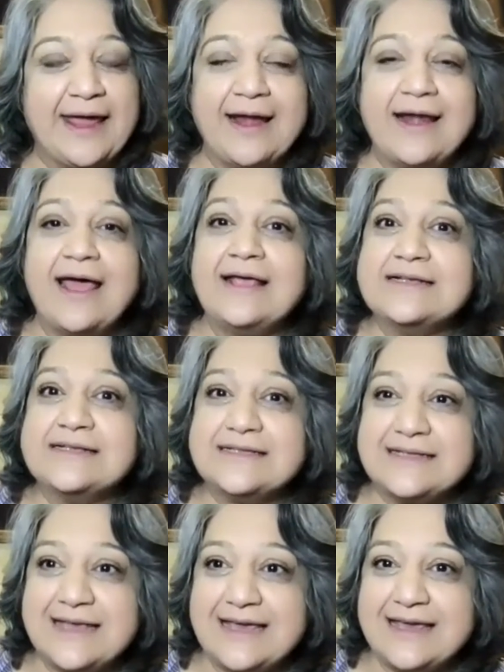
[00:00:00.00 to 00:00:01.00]
and I
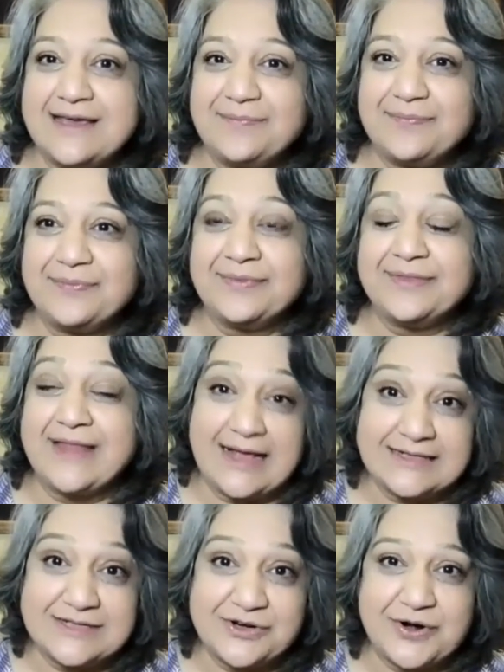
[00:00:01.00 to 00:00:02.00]
see
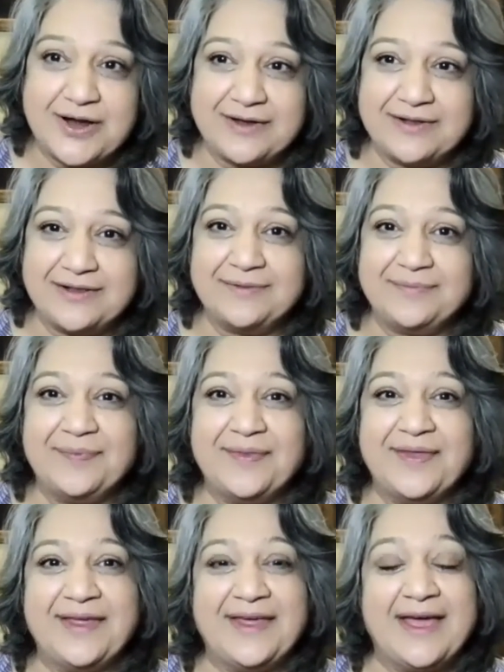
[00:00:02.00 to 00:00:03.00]
their struggle.
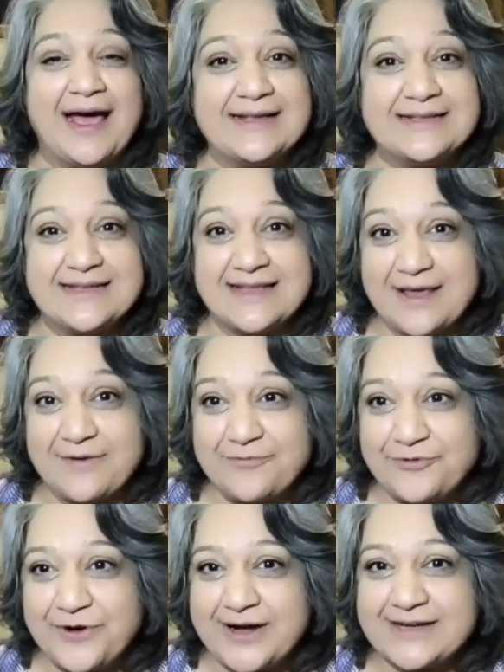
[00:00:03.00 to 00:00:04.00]
I see their
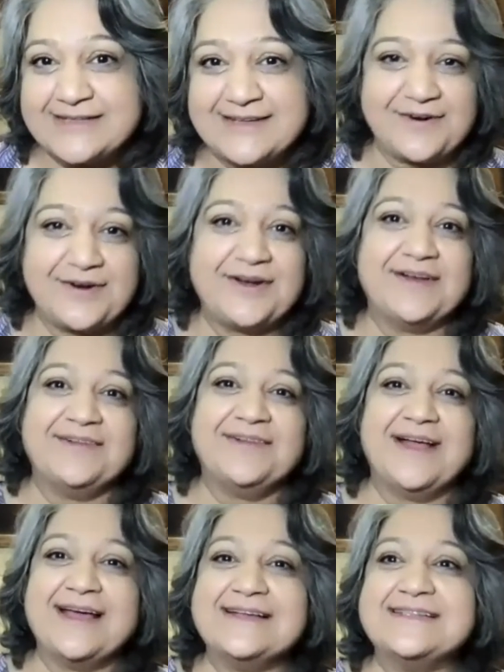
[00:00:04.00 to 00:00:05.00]
friends struggle.
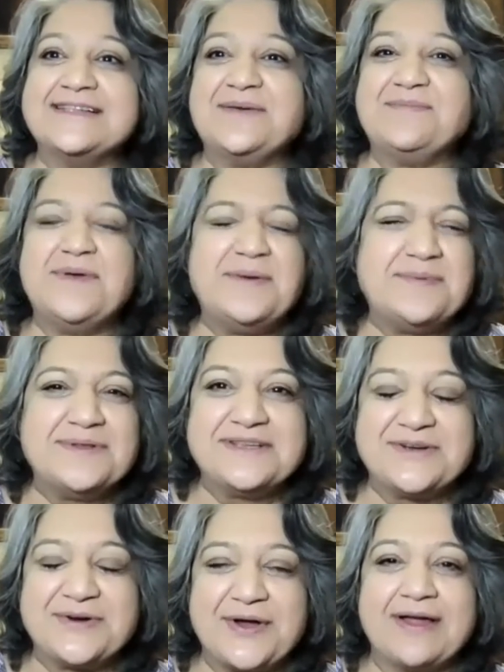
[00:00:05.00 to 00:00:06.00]
I see people
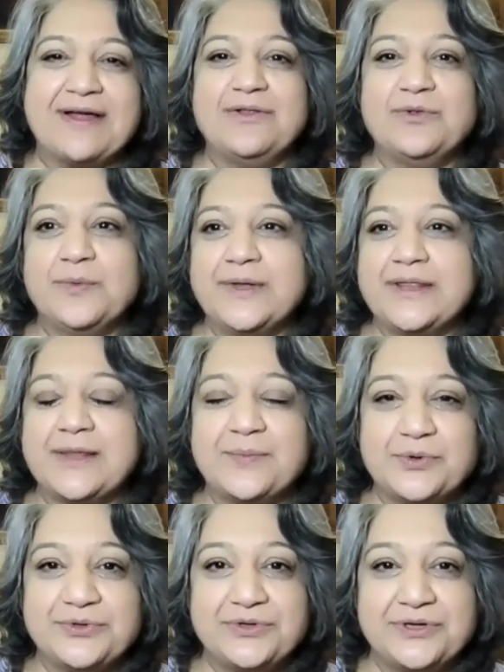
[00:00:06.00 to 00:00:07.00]
struggle with
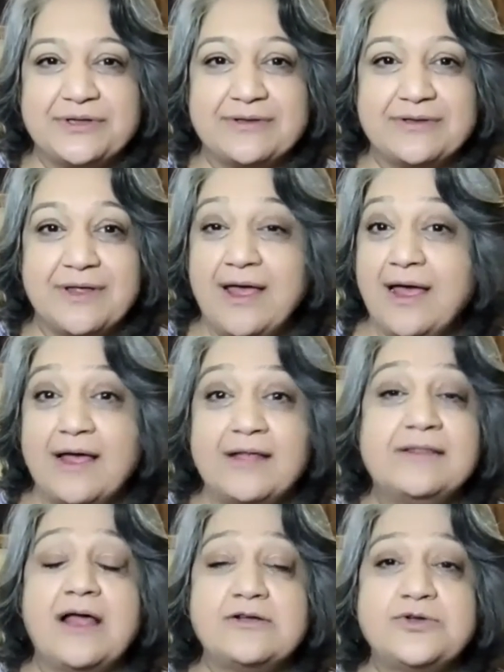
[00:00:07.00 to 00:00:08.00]
emotions.
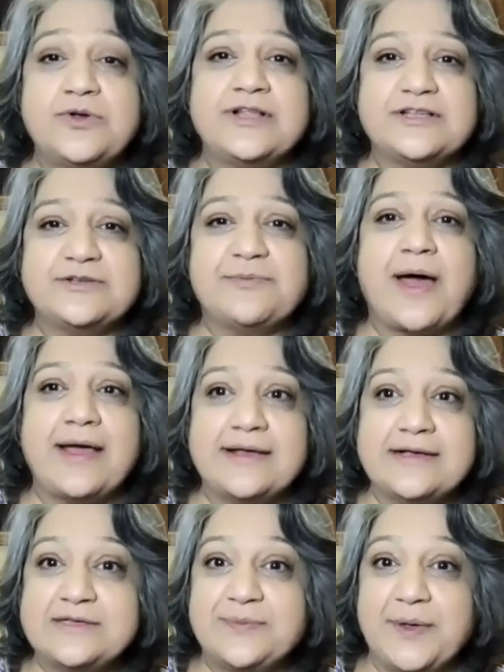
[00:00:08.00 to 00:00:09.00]
And that's what
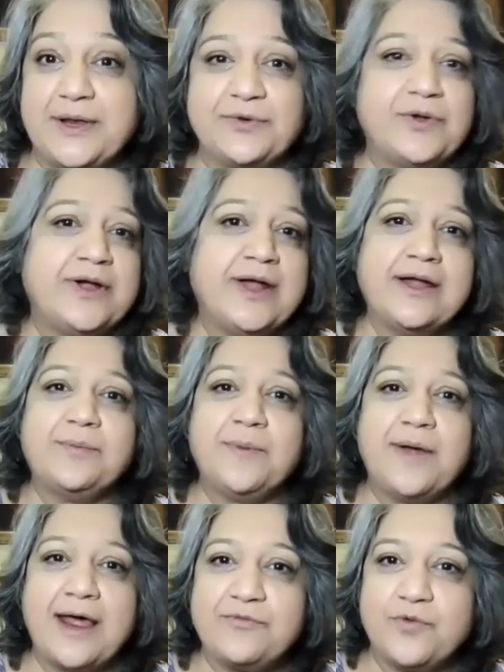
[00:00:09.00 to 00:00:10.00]
inspires me to create a
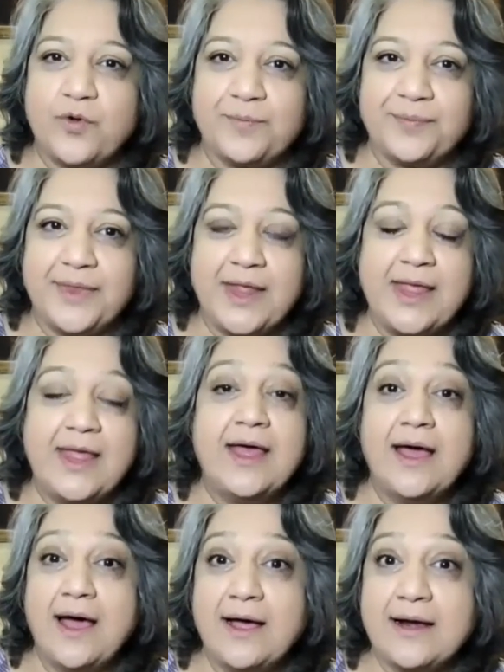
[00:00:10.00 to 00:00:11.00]
platform,
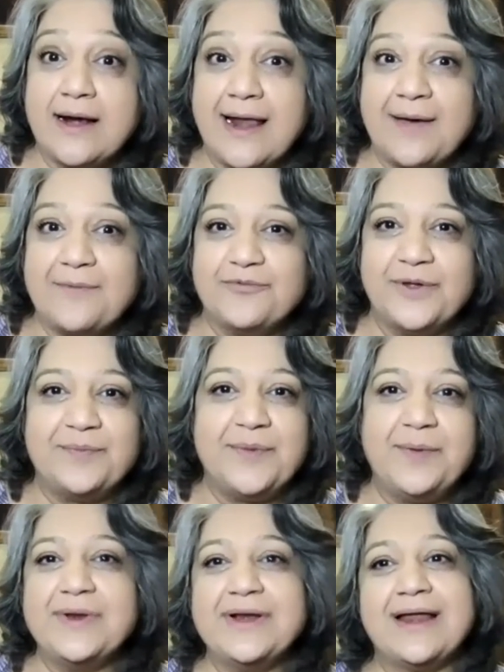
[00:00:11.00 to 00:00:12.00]
a club where
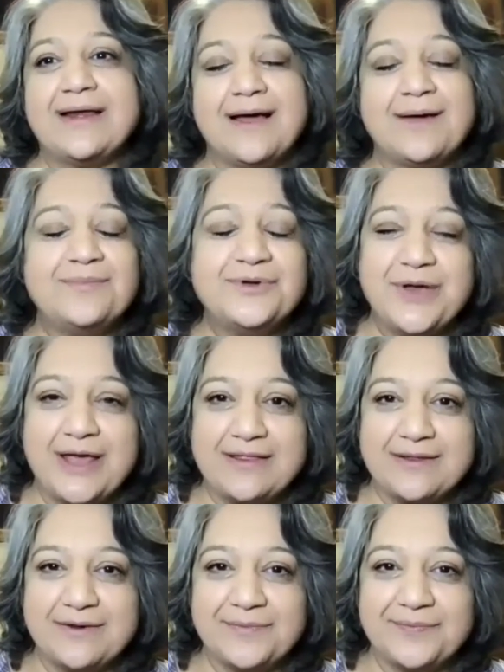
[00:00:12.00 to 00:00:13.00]
people can come
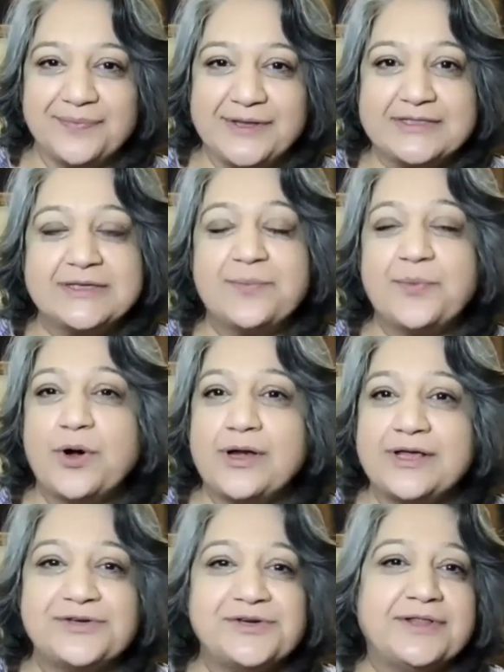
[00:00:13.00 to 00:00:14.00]
together, support
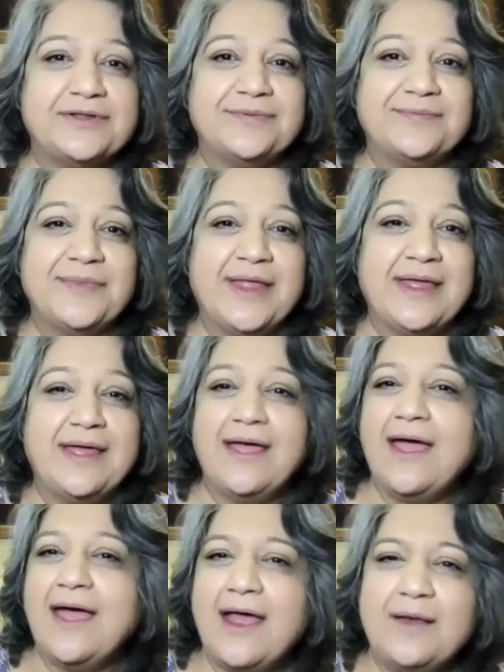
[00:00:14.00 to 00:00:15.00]
each other,
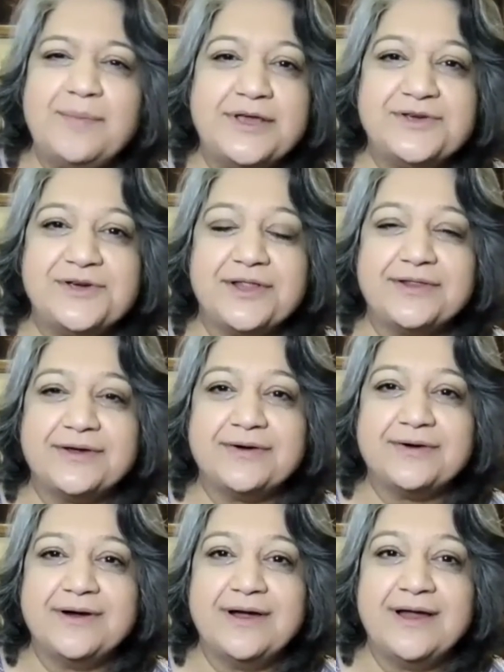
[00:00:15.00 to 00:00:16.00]
help each other,